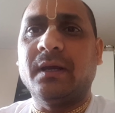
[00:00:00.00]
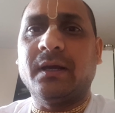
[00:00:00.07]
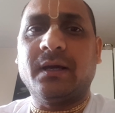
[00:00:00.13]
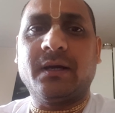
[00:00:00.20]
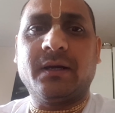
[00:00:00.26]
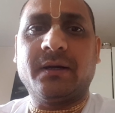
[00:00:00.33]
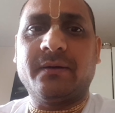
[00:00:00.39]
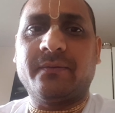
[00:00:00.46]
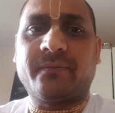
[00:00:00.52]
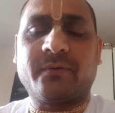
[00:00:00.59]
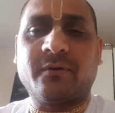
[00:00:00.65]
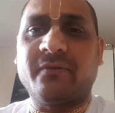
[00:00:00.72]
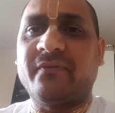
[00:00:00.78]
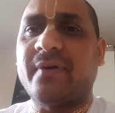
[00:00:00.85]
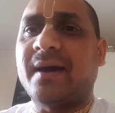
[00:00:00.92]

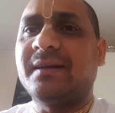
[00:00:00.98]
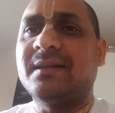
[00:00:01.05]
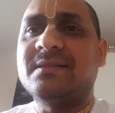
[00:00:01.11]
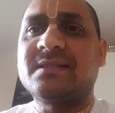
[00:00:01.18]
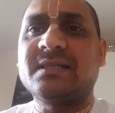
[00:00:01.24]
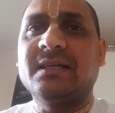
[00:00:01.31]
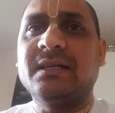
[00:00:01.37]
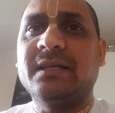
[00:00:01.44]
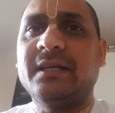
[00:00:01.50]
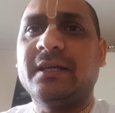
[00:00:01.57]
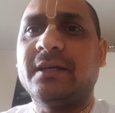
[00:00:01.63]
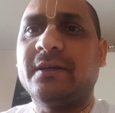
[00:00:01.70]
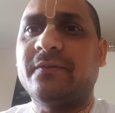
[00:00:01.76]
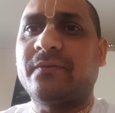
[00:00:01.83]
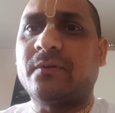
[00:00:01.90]

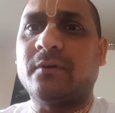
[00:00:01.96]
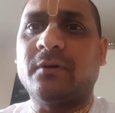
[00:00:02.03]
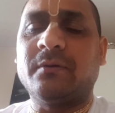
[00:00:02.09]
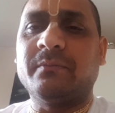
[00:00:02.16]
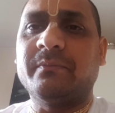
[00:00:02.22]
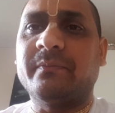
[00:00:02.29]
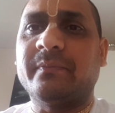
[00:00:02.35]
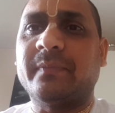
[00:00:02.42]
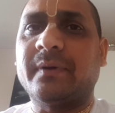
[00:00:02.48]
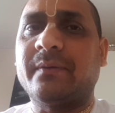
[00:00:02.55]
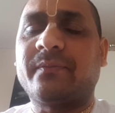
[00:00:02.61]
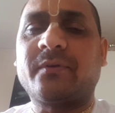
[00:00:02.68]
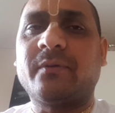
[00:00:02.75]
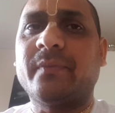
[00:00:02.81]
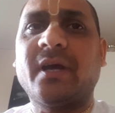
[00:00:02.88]
financially, from
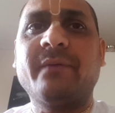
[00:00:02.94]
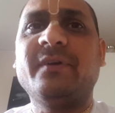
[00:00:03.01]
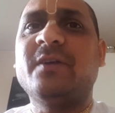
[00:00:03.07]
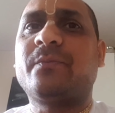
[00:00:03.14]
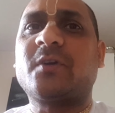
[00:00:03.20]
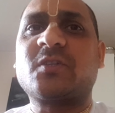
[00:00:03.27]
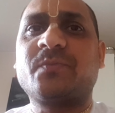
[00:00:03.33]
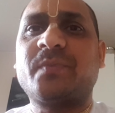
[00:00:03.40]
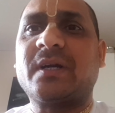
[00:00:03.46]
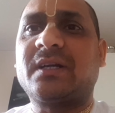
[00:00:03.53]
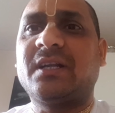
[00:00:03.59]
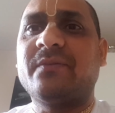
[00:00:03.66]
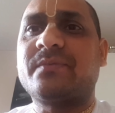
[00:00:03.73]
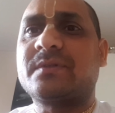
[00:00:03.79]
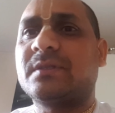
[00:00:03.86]
every
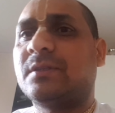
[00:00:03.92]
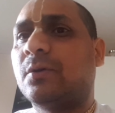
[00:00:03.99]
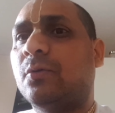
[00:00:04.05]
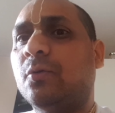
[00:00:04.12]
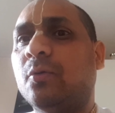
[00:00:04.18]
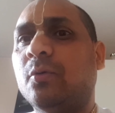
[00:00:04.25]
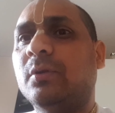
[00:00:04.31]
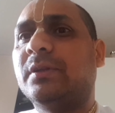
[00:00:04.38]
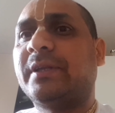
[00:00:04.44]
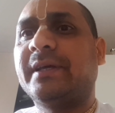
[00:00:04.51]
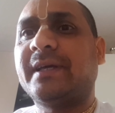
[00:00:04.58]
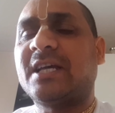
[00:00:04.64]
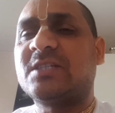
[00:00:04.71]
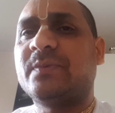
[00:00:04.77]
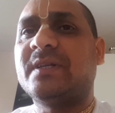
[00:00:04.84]
perspective. The whole
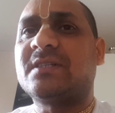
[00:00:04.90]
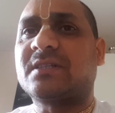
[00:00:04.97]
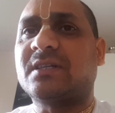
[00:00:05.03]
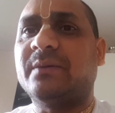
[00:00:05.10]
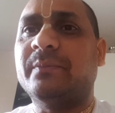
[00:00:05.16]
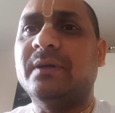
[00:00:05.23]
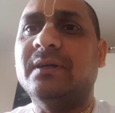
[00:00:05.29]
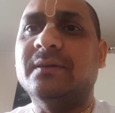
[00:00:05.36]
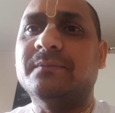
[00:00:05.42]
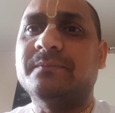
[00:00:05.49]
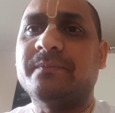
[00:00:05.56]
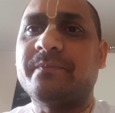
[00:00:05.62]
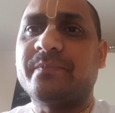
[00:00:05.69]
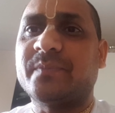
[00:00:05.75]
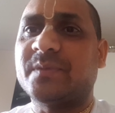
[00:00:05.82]
thing has been scrambled
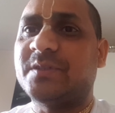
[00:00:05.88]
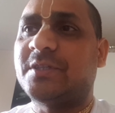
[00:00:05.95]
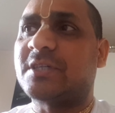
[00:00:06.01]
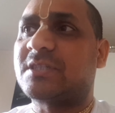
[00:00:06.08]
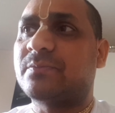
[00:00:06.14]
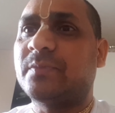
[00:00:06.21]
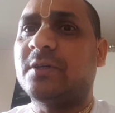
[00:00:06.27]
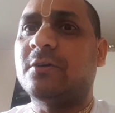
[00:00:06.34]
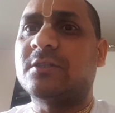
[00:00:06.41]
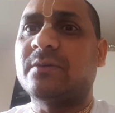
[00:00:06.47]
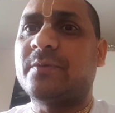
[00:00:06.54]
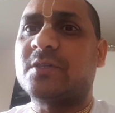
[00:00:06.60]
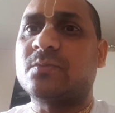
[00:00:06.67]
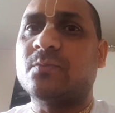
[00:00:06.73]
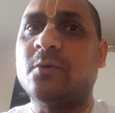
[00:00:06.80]
just because
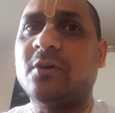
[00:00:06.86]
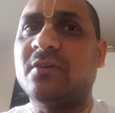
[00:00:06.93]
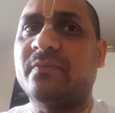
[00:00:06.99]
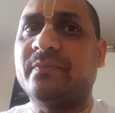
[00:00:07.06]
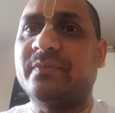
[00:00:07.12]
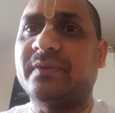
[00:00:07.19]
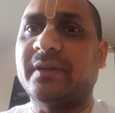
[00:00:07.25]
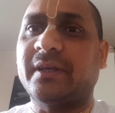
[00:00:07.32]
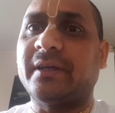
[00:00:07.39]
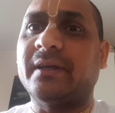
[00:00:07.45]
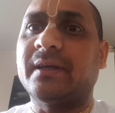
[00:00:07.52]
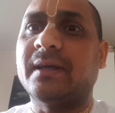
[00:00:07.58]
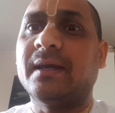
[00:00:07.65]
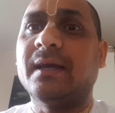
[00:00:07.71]
of a small thing.